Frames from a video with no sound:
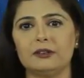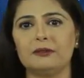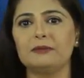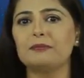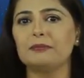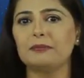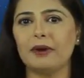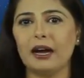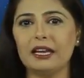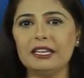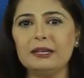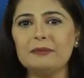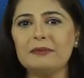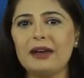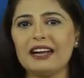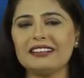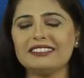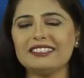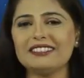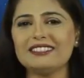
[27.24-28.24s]
Money
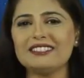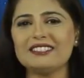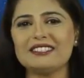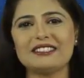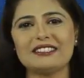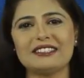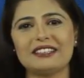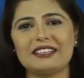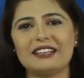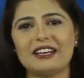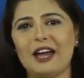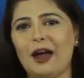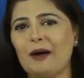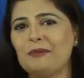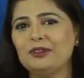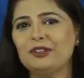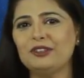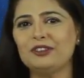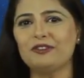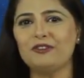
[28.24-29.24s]
matters
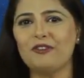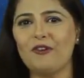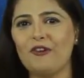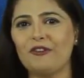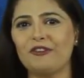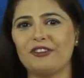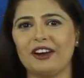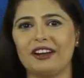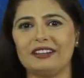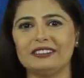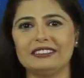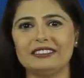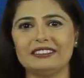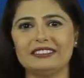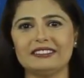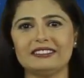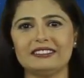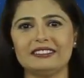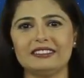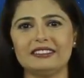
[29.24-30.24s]
come to the forefront.
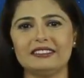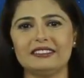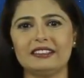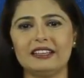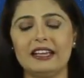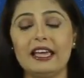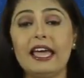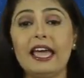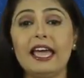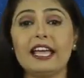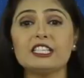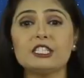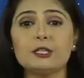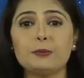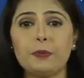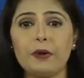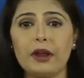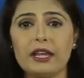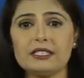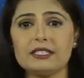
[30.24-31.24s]

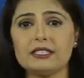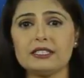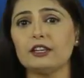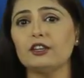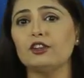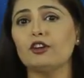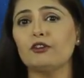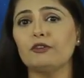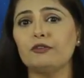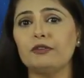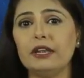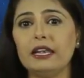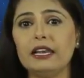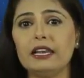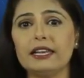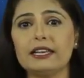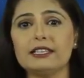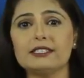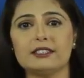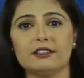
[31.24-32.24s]
Expressing your
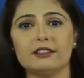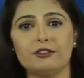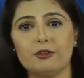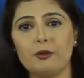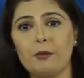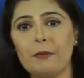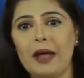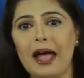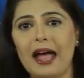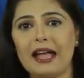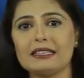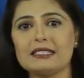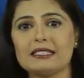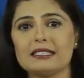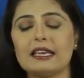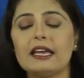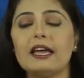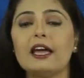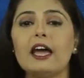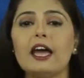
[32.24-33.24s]
feelings in
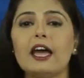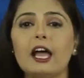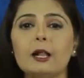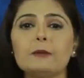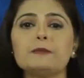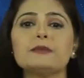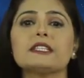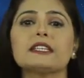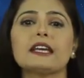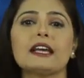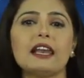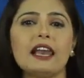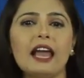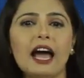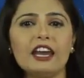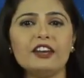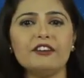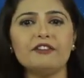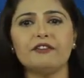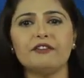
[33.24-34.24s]
romance helps
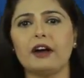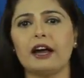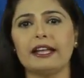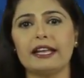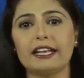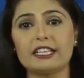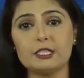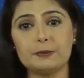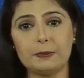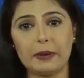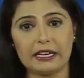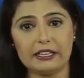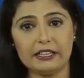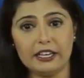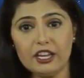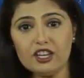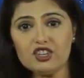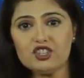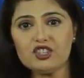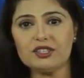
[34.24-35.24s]
clarify
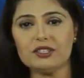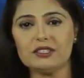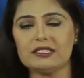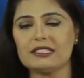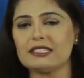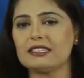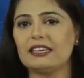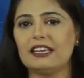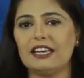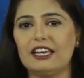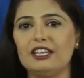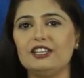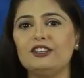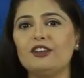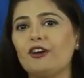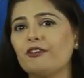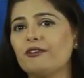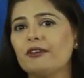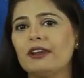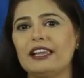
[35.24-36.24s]
expectations in
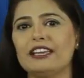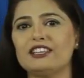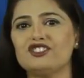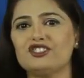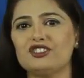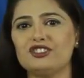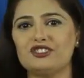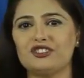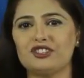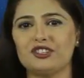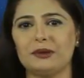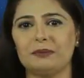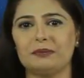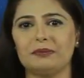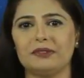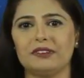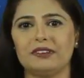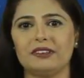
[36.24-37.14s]
your relationship.